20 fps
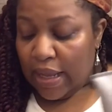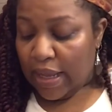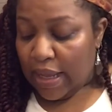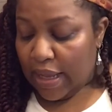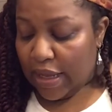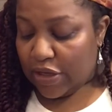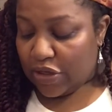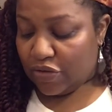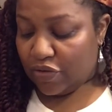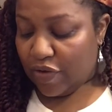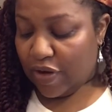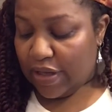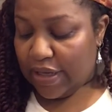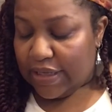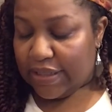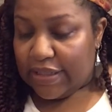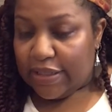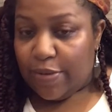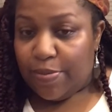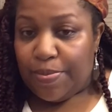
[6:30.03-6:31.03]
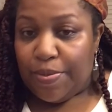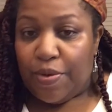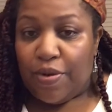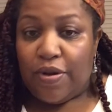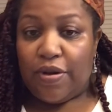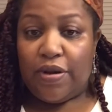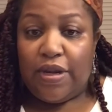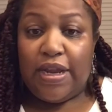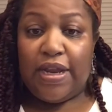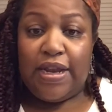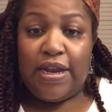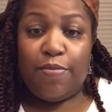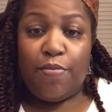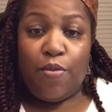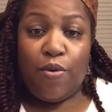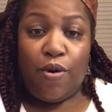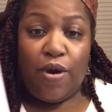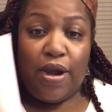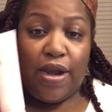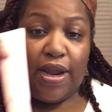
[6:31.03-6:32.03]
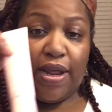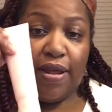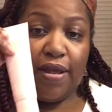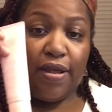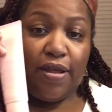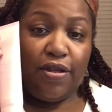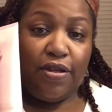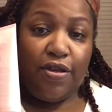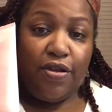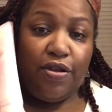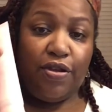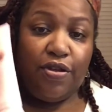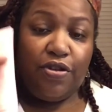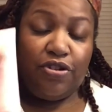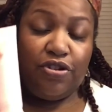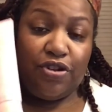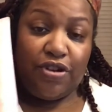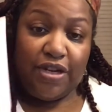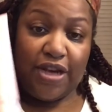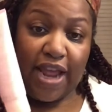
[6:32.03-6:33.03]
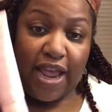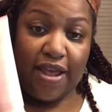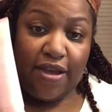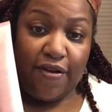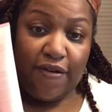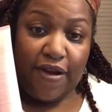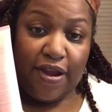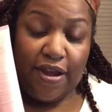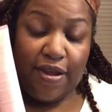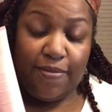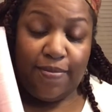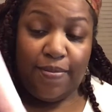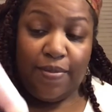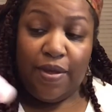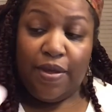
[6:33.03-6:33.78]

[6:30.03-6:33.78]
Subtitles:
It's really simple. In the morning, you use your day cream,